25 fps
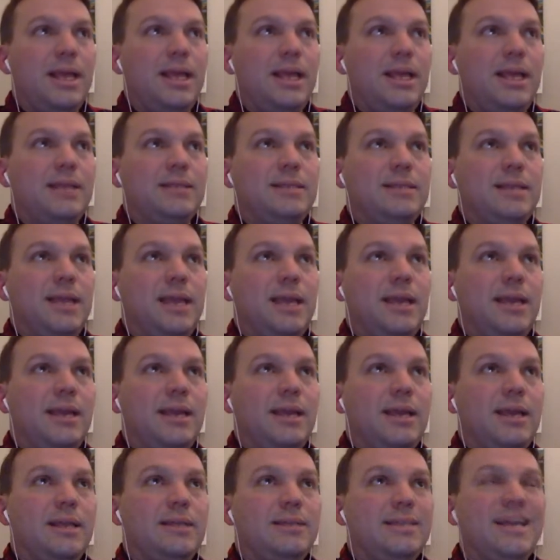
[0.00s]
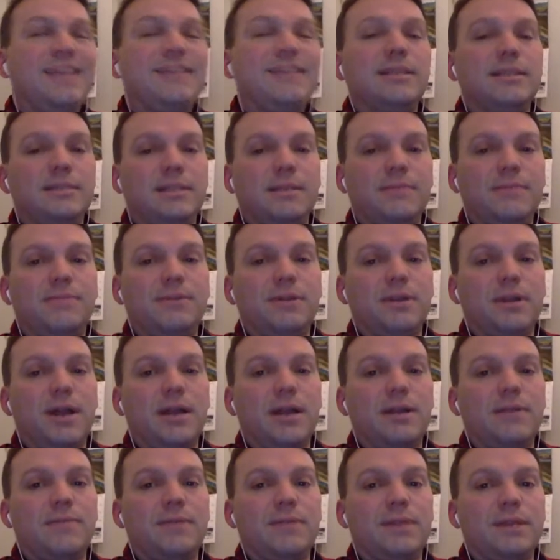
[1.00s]
It takes a different
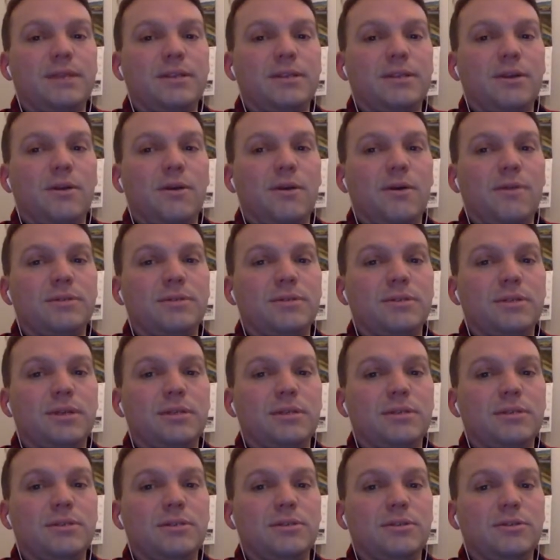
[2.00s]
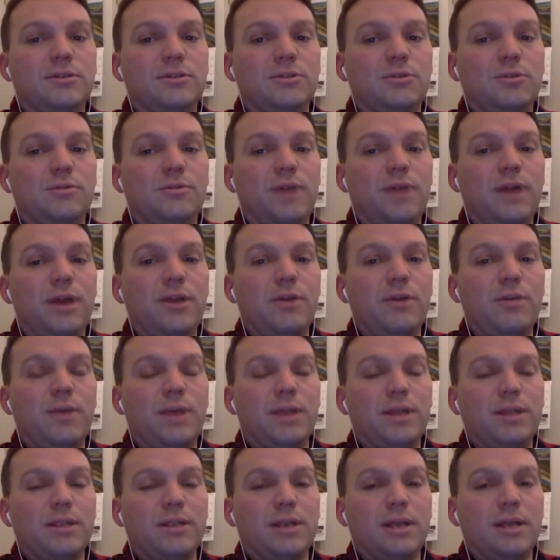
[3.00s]
kind of thing to go off and to
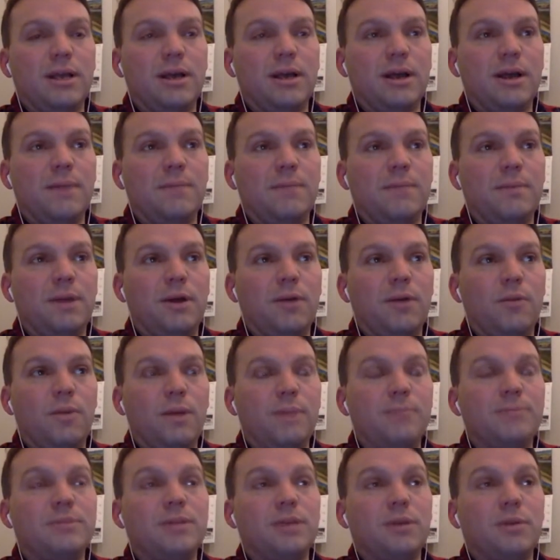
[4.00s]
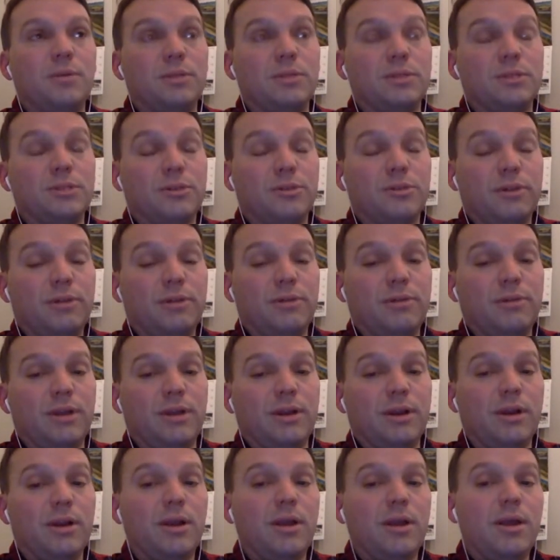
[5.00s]
evaluate a website with a screen
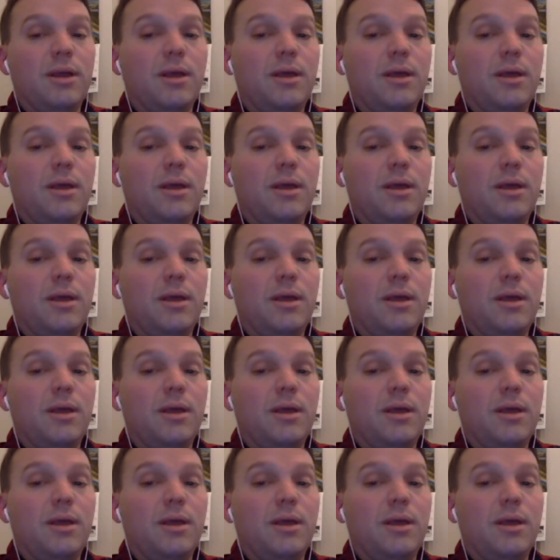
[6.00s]
reader,